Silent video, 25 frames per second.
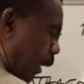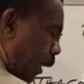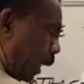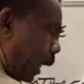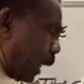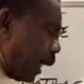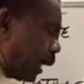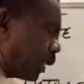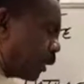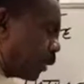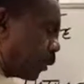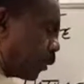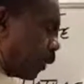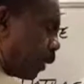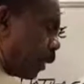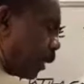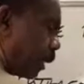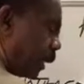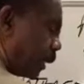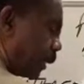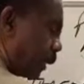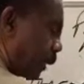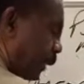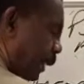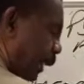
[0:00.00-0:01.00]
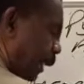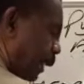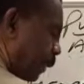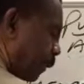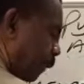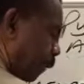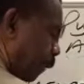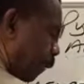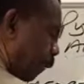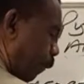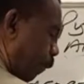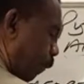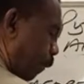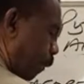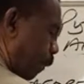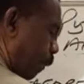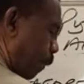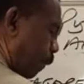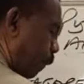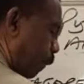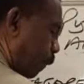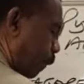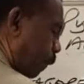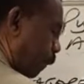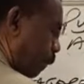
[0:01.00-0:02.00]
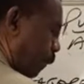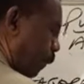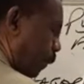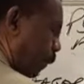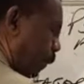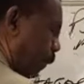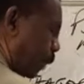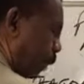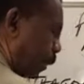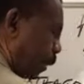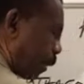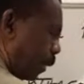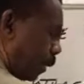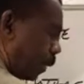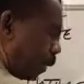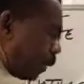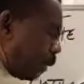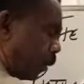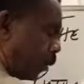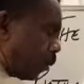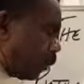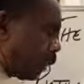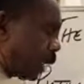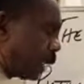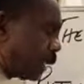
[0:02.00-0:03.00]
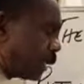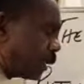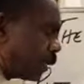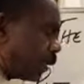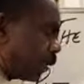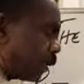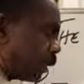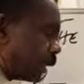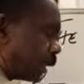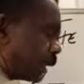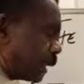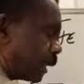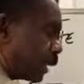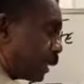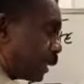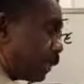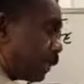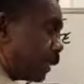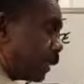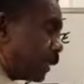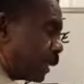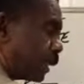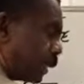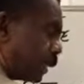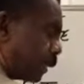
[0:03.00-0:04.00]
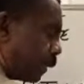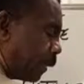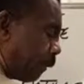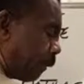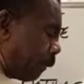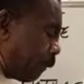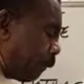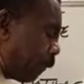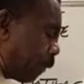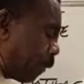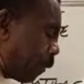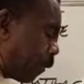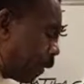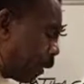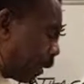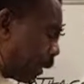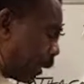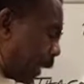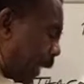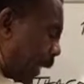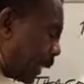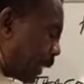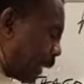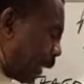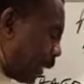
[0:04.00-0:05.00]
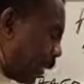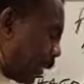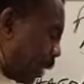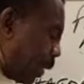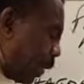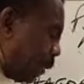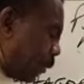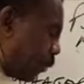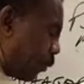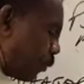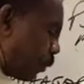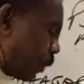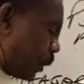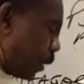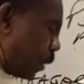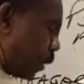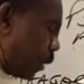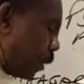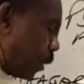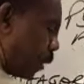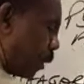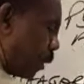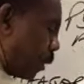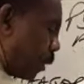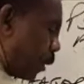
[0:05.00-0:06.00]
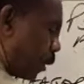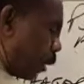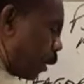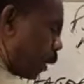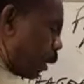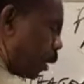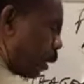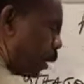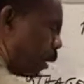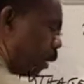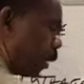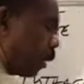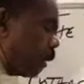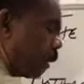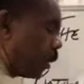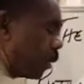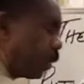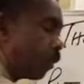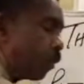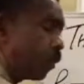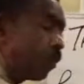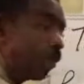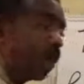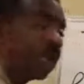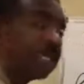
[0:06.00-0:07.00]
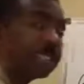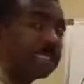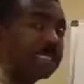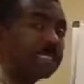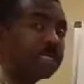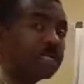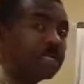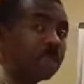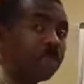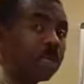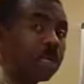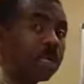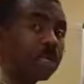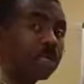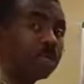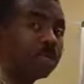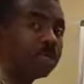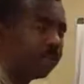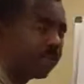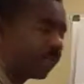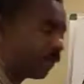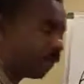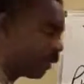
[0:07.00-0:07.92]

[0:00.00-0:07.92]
8 squared is 64. What is 36 plus 64? That's 100. What's the square root of